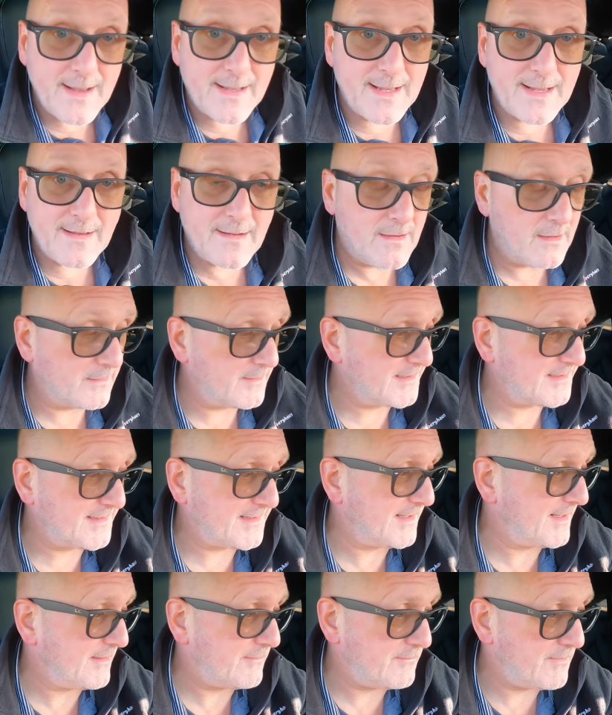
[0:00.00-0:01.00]
head in,
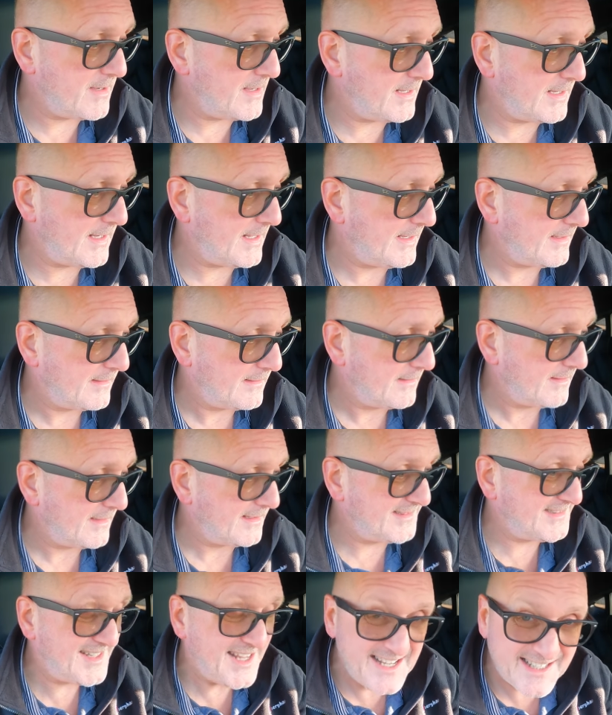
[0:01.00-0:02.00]
honestly, really.
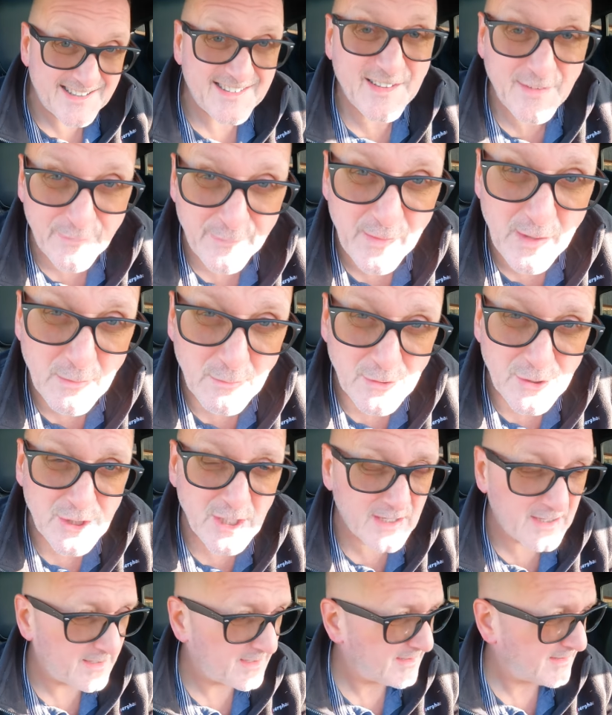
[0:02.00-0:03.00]
Is this the
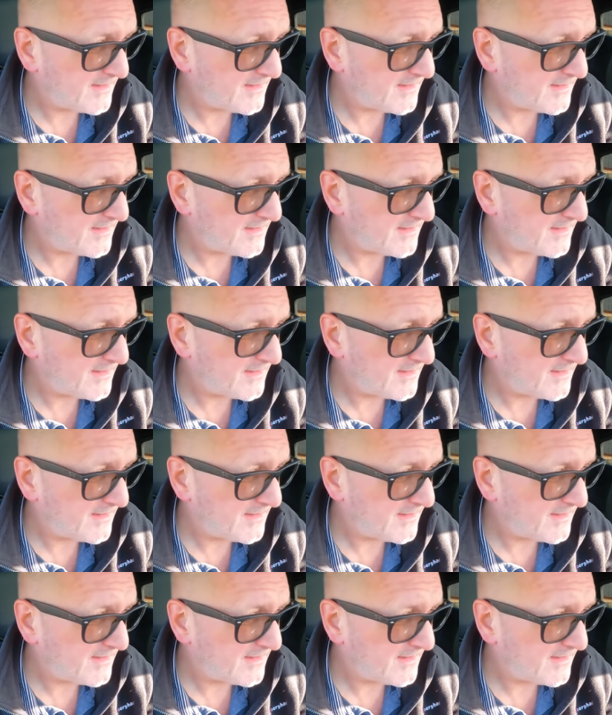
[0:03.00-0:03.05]
future?